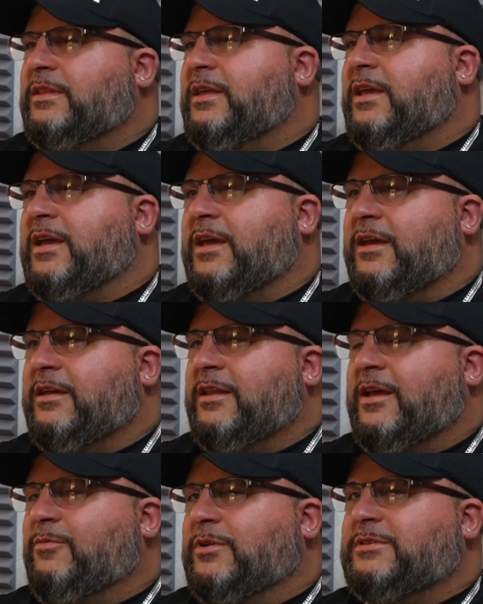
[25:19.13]
Yeah, and
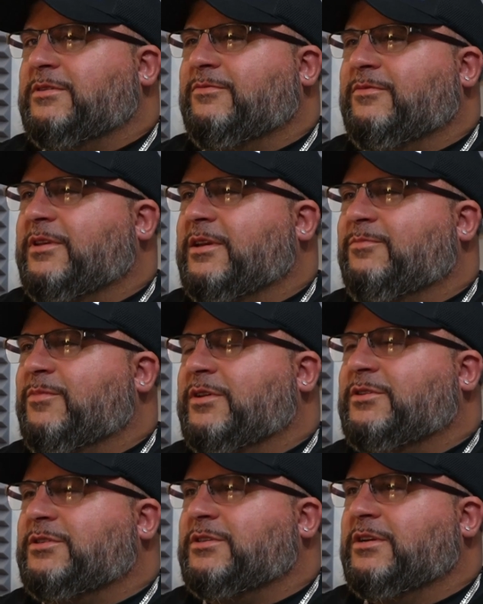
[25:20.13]
I wasn't really
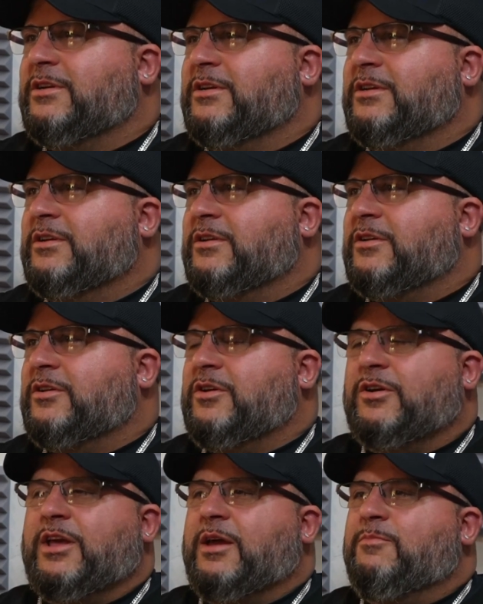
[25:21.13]
much
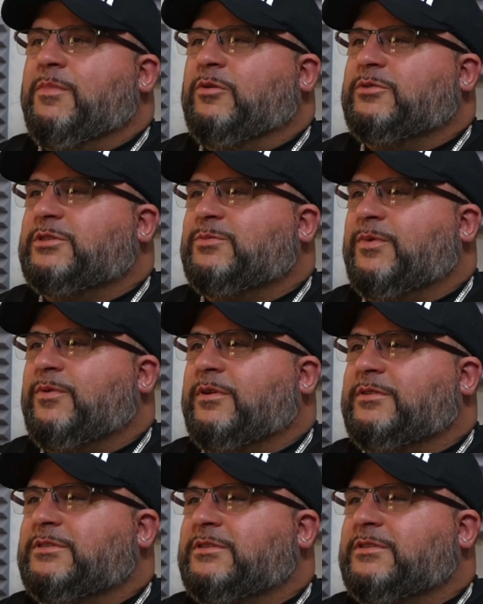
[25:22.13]
good at most sports.